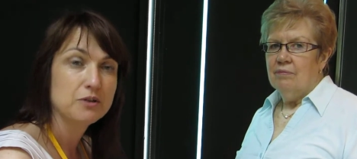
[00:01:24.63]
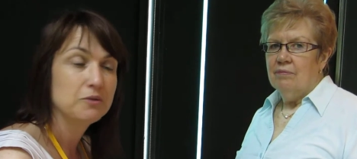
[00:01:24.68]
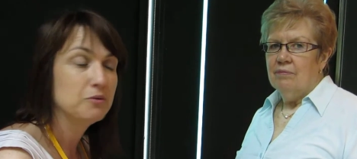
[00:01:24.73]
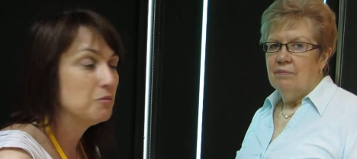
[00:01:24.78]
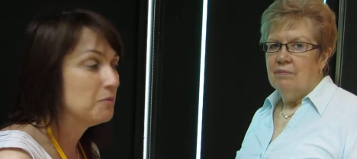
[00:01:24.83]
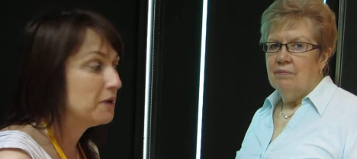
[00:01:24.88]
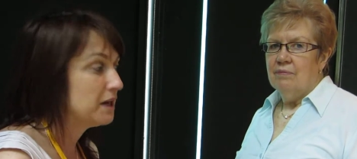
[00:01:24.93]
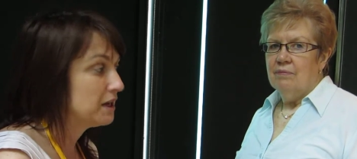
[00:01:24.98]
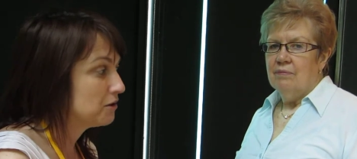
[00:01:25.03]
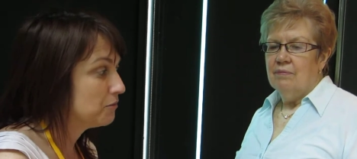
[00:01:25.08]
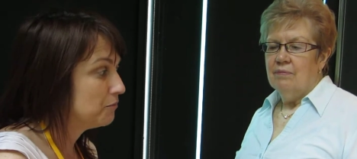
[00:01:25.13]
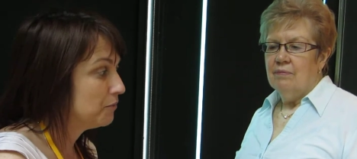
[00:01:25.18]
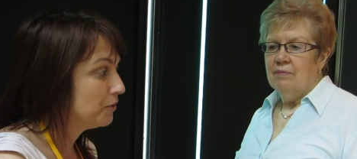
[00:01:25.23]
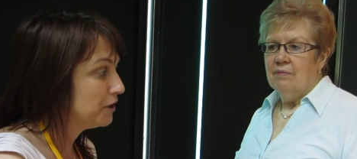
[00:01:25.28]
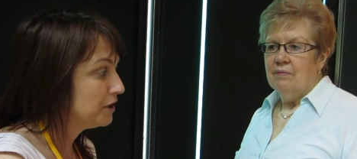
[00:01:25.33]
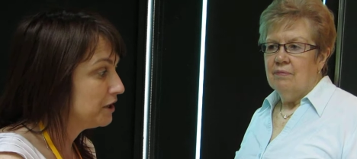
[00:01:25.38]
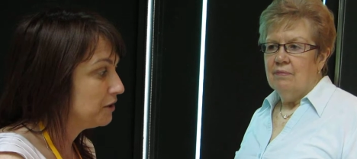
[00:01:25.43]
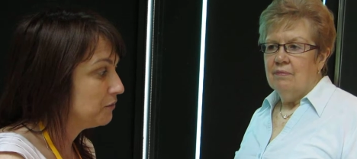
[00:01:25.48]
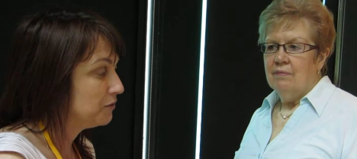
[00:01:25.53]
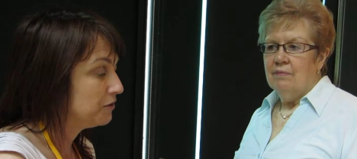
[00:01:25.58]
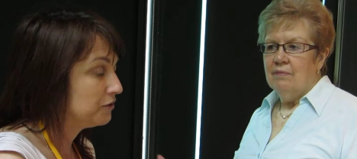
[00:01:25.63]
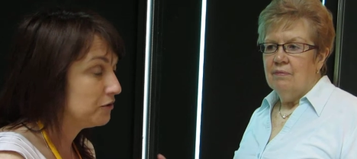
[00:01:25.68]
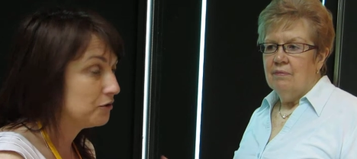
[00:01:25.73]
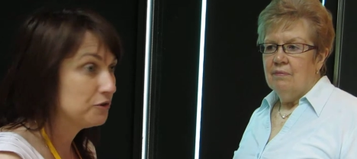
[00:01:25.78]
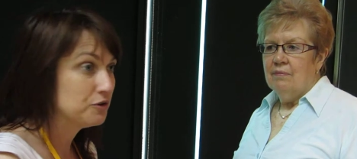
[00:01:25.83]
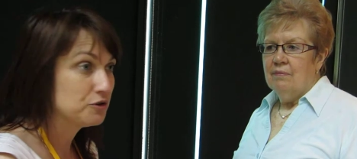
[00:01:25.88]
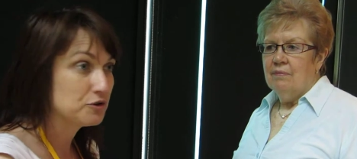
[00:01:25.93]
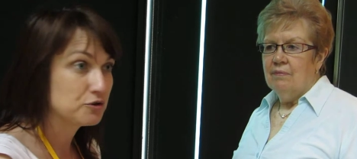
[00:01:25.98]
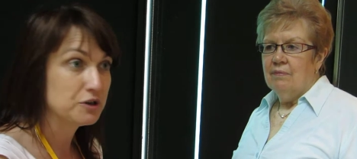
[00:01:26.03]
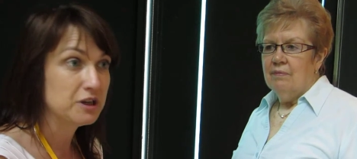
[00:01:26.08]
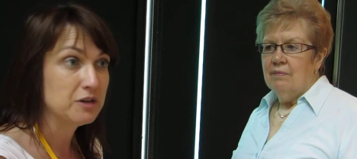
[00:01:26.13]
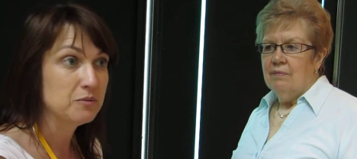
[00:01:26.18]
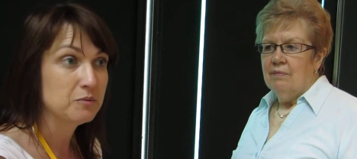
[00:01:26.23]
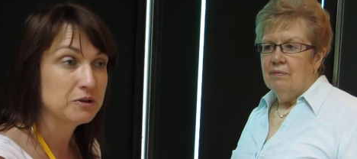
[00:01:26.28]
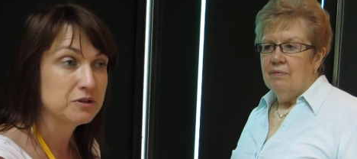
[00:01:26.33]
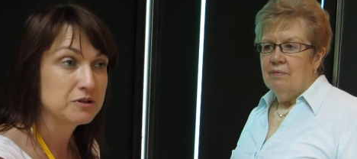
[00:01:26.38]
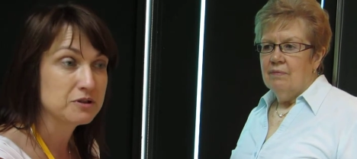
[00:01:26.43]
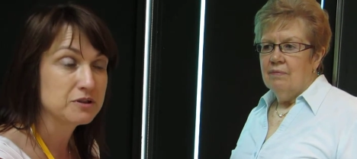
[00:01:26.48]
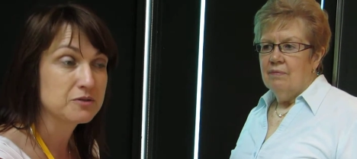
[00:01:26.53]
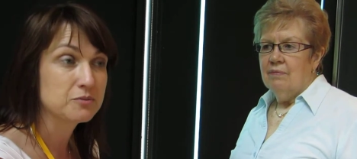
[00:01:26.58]
Speaker 1: I may combine it with other
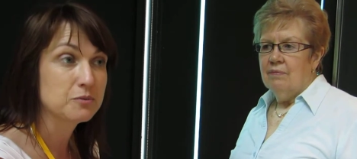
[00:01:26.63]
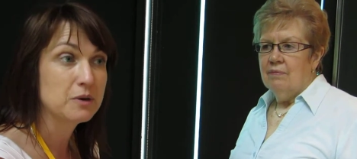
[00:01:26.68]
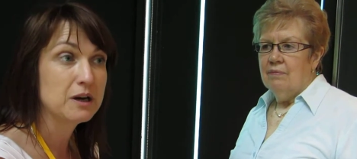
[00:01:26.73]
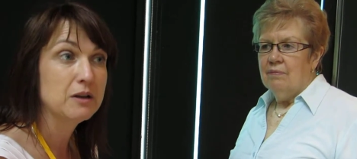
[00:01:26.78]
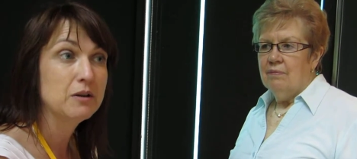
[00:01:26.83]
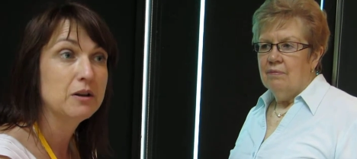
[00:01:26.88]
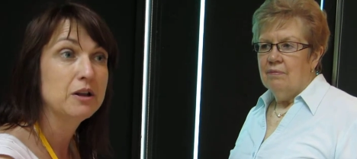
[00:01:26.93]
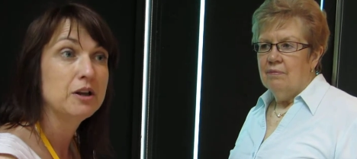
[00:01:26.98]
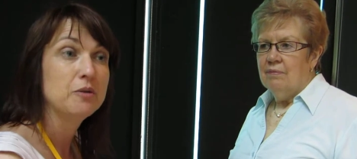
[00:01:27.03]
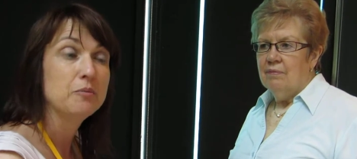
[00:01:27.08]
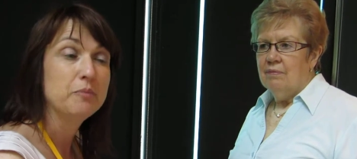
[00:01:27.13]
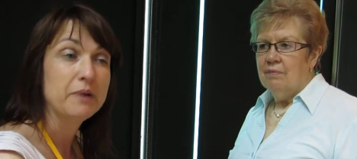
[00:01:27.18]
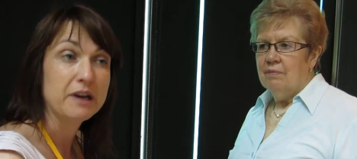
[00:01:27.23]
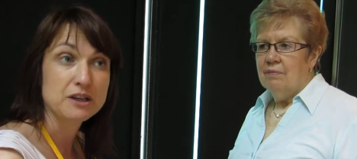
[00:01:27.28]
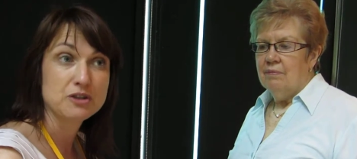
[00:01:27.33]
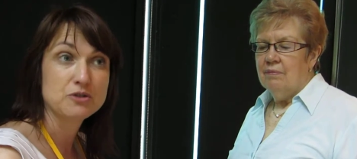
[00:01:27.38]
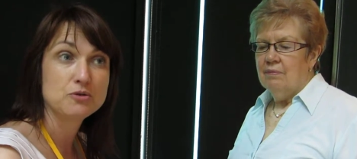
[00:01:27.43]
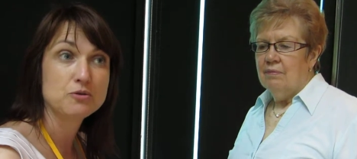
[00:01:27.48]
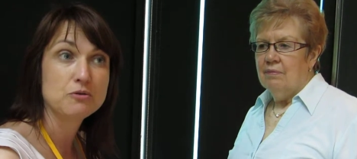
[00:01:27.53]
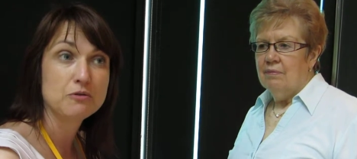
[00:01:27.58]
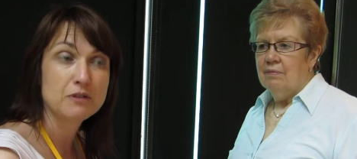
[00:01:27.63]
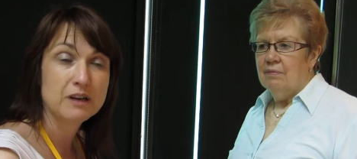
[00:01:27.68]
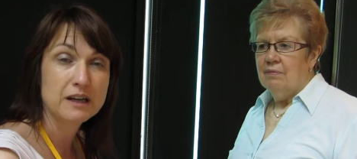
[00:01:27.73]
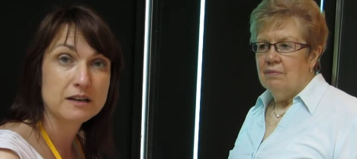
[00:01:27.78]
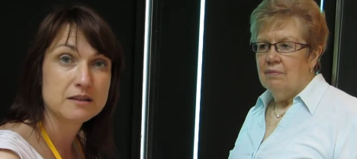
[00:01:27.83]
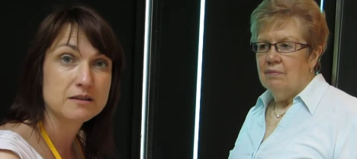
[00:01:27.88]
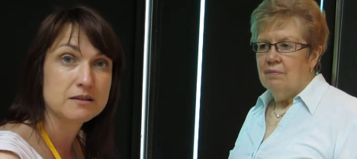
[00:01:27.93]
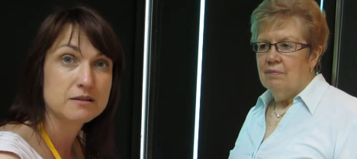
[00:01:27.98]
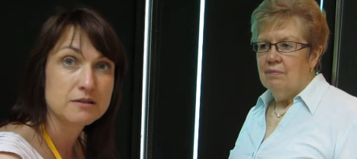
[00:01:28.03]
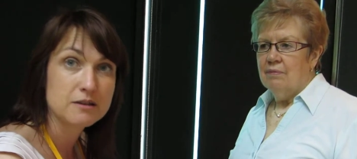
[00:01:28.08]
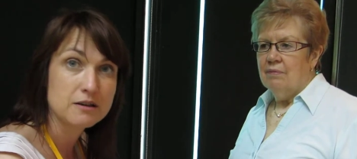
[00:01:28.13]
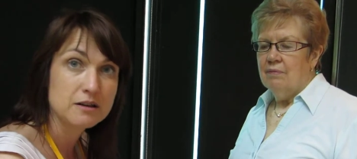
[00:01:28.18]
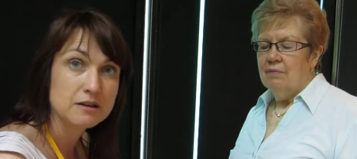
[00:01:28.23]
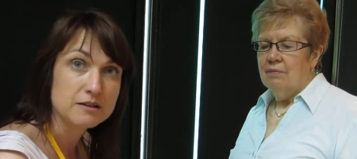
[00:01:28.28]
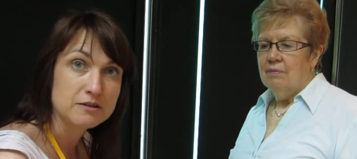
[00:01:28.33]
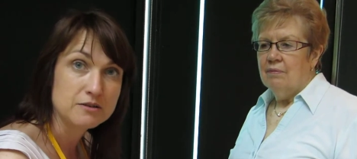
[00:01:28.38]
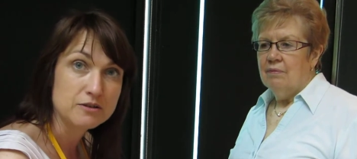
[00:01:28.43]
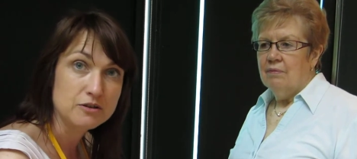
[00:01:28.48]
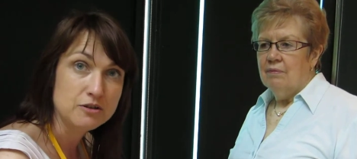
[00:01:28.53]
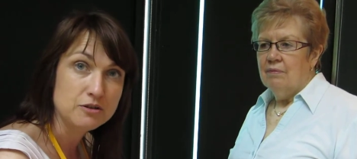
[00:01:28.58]
treatment as well. Pectoral
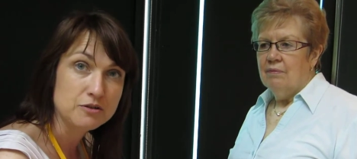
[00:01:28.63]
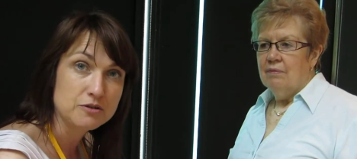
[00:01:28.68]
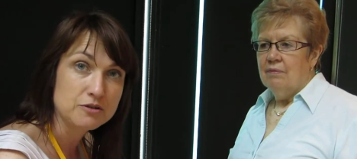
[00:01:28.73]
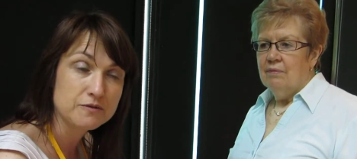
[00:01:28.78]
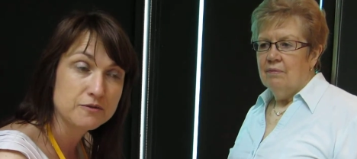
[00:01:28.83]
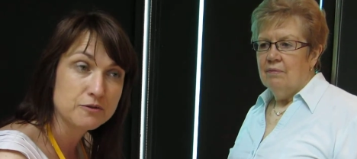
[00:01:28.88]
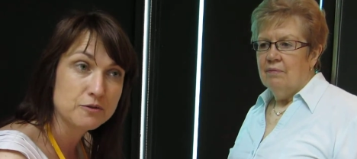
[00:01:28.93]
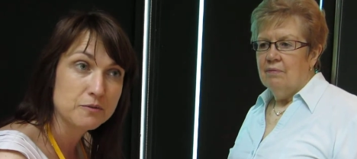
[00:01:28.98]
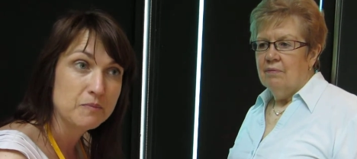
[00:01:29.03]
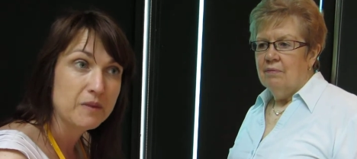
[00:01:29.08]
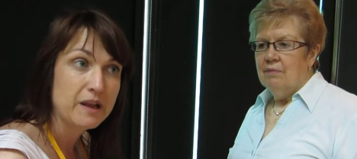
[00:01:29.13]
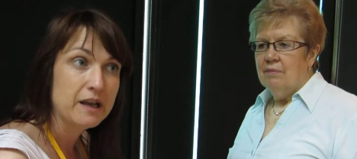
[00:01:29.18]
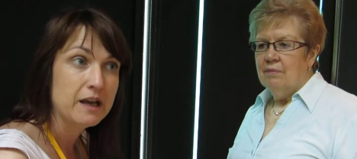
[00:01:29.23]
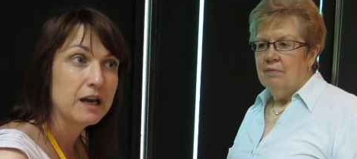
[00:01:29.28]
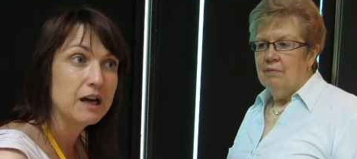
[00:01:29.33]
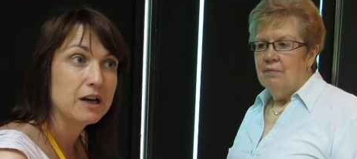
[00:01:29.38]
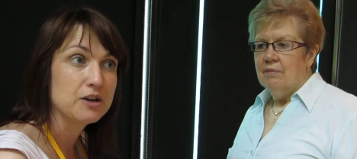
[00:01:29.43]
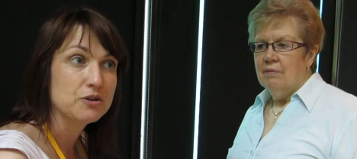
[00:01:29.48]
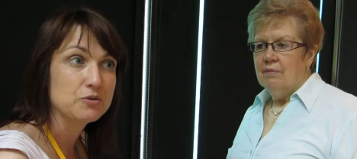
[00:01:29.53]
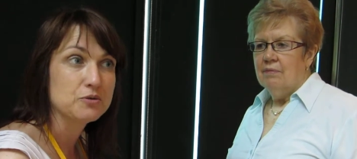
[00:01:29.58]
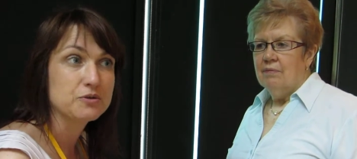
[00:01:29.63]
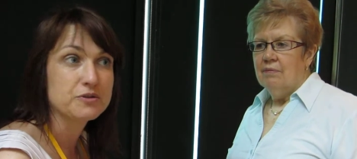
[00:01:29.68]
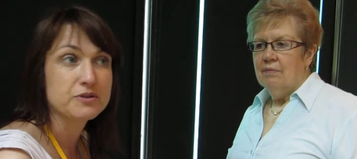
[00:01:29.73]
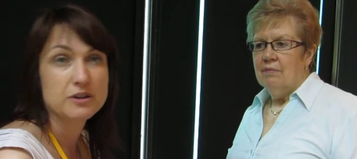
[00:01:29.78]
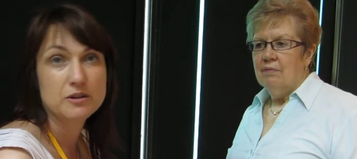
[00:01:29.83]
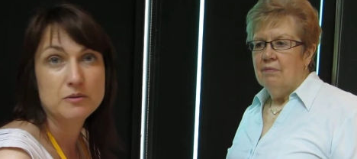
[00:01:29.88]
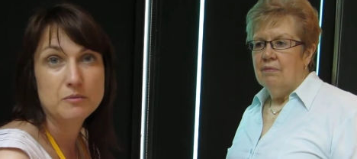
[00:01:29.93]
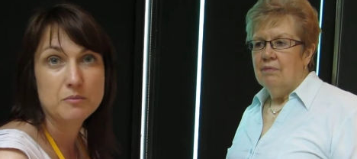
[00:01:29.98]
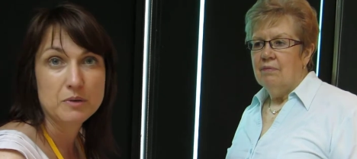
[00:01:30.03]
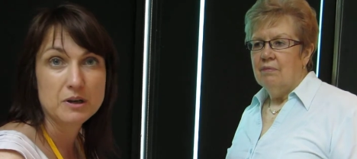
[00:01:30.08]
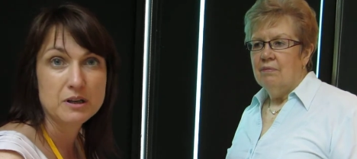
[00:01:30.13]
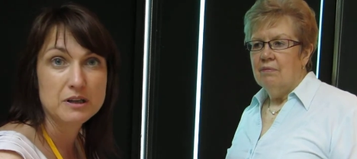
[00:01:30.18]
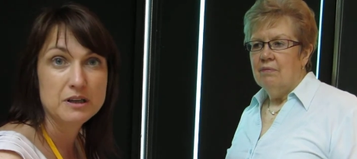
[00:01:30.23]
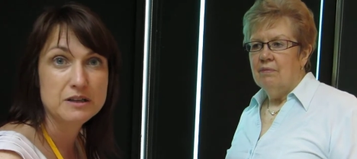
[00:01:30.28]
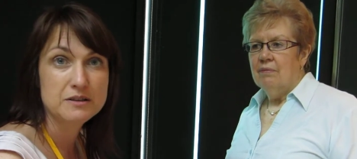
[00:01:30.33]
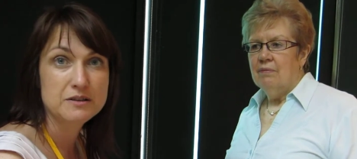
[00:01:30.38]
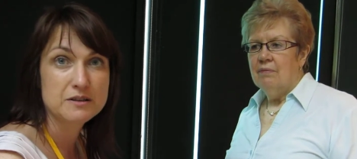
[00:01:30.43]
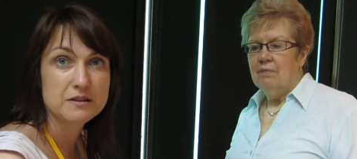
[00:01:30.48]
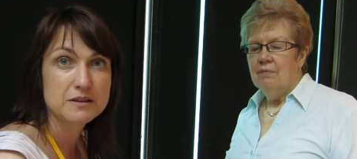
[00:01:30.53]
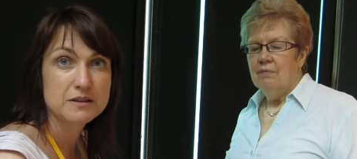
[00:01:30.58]
exercises are useful and also kinesio